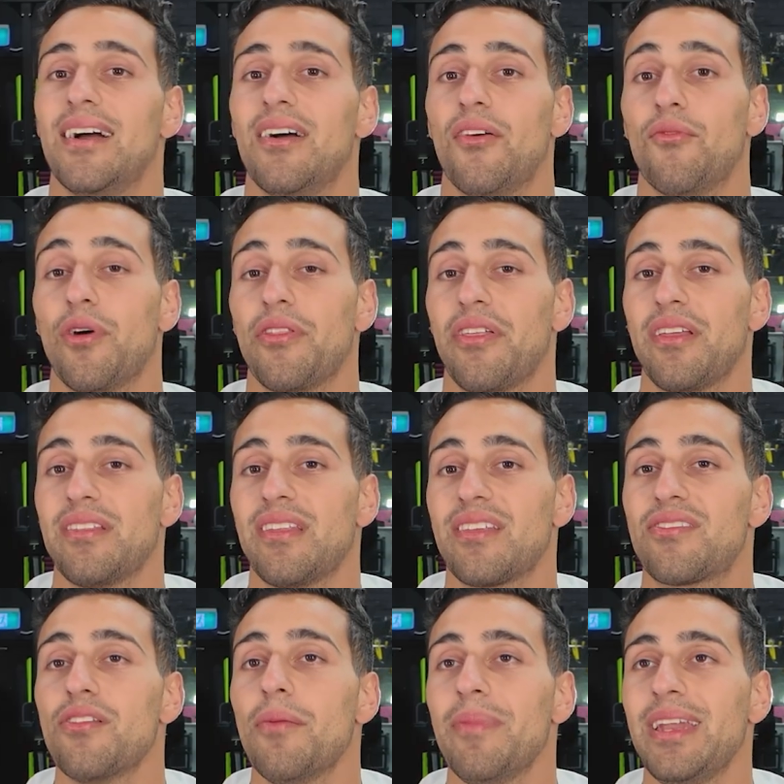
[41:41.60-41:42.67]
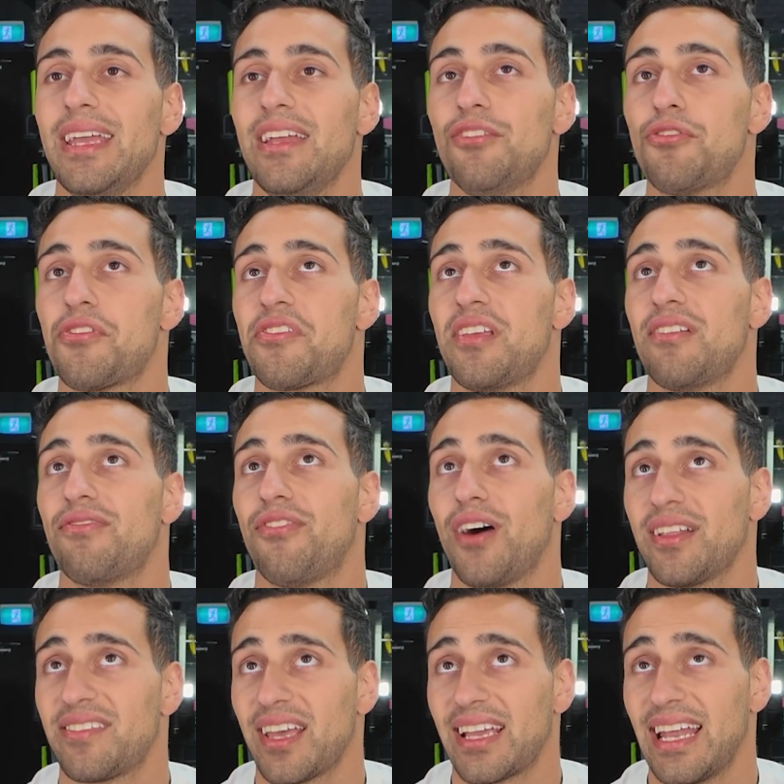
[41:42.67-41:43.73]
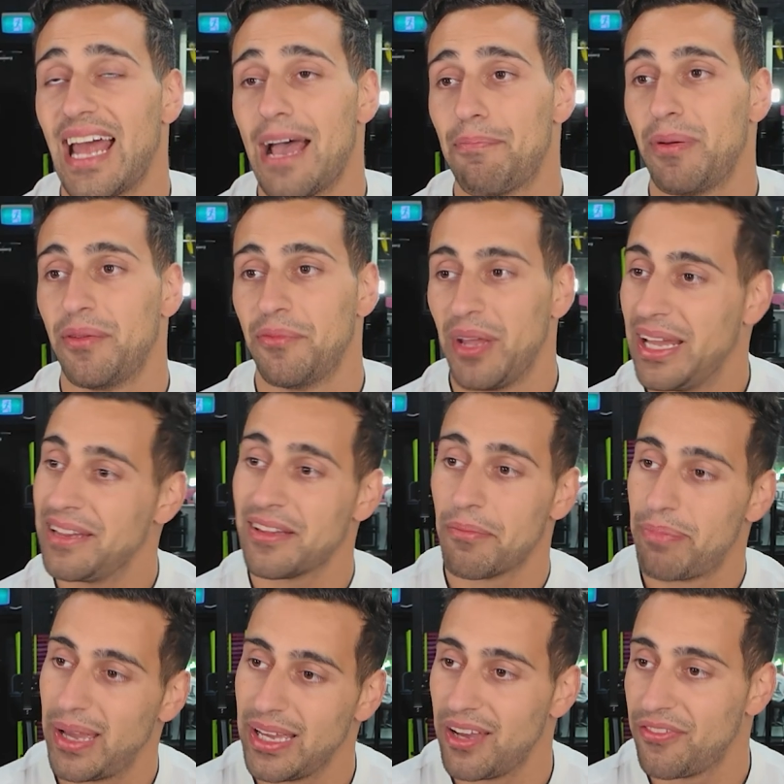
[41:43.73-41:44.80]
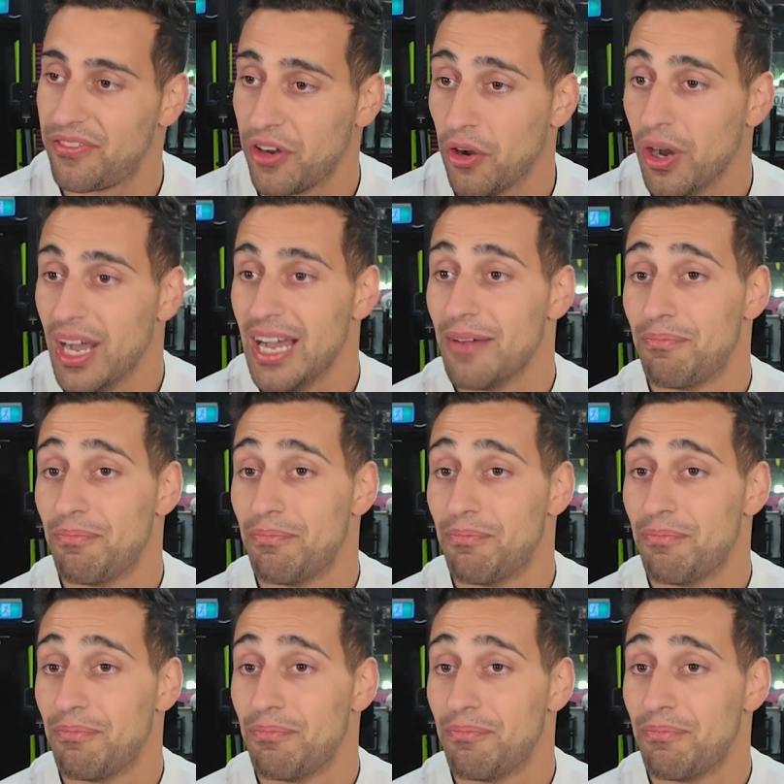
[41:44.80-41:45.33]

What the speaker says: Yeah, well, there's not many interesting fights that can happen in the PFL.